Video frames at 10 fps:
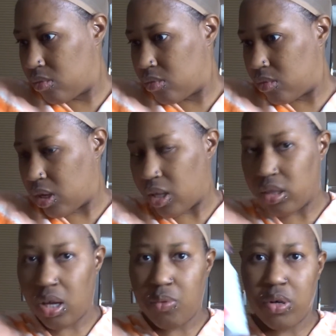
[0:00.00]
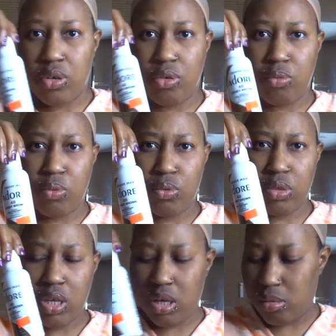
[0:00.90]
Yeah, I think I want to do the roots
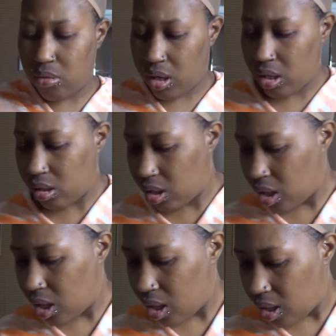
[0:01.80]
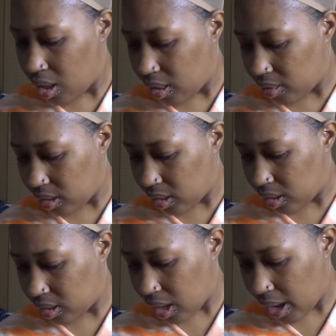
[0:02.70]
honey brown, and
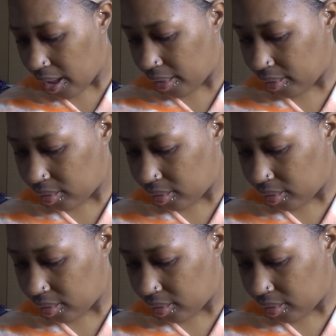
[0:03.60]
then dye